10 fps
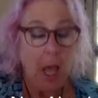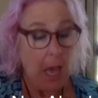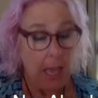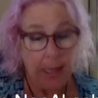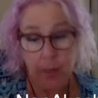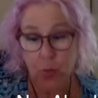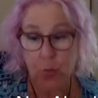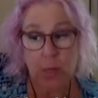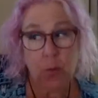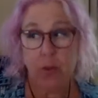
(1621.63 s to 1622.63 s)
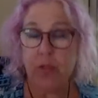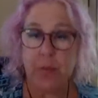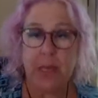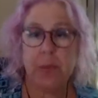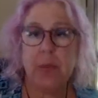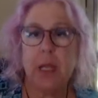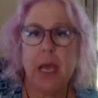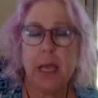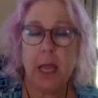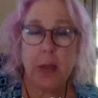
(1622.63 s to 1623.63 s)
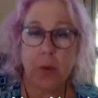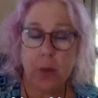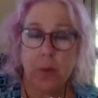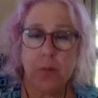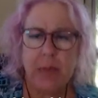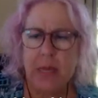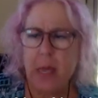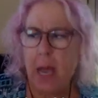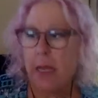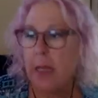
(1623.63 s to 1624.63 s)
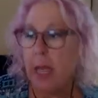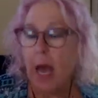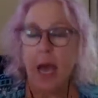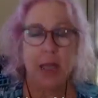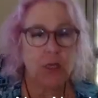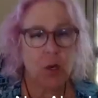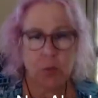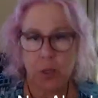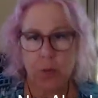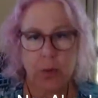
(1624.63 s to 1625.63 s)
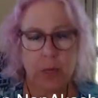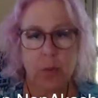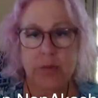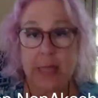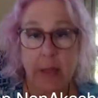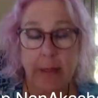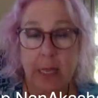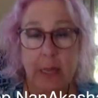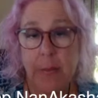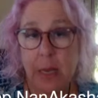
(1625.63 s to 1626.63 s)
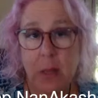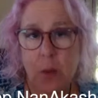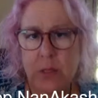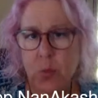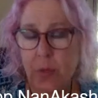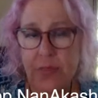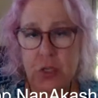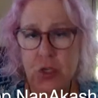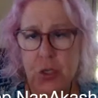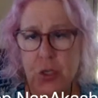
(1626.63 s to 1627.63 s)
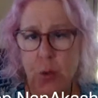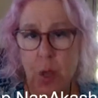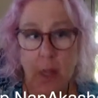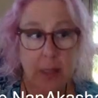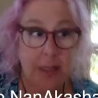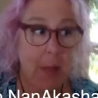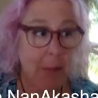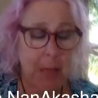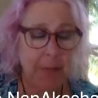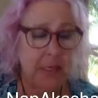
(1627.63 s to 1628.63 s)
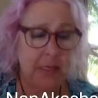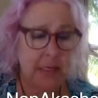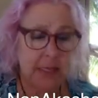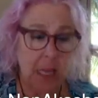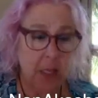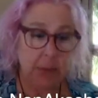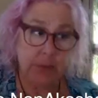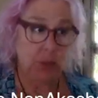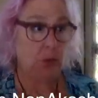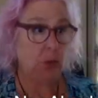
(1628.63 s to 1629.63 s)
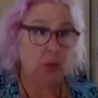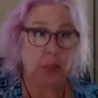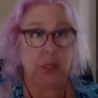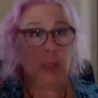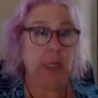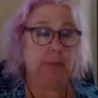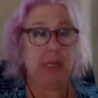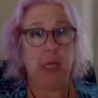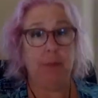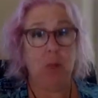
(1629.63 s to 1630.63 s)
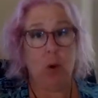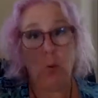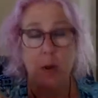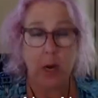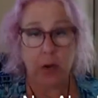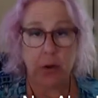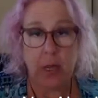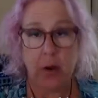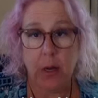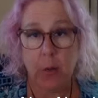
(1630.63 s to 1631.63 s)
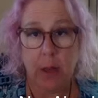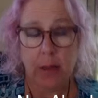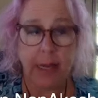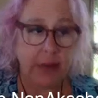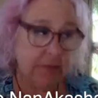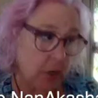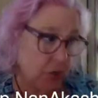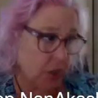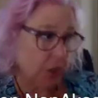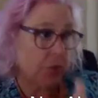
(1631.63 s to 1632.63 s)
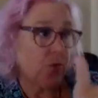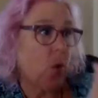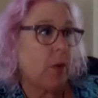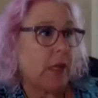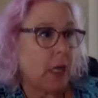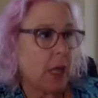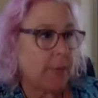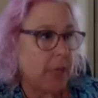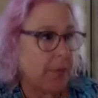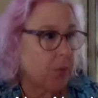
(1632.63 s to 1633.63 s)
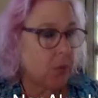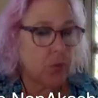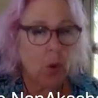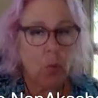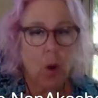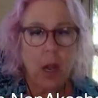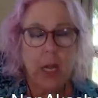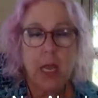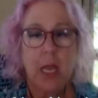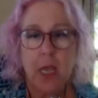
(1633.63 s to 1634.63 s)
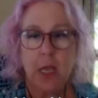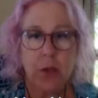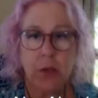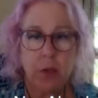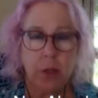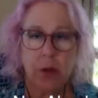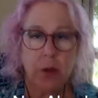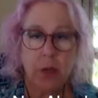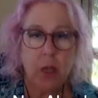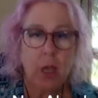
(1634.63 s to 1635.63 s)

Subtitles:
I agree with being polite. I agree with being kind. I don't agree with telling anybody else what they should do. It's not my place to tell him, dude, you need to become more aware. You're carrying around negative energy. You're throwing it on people who don't want it.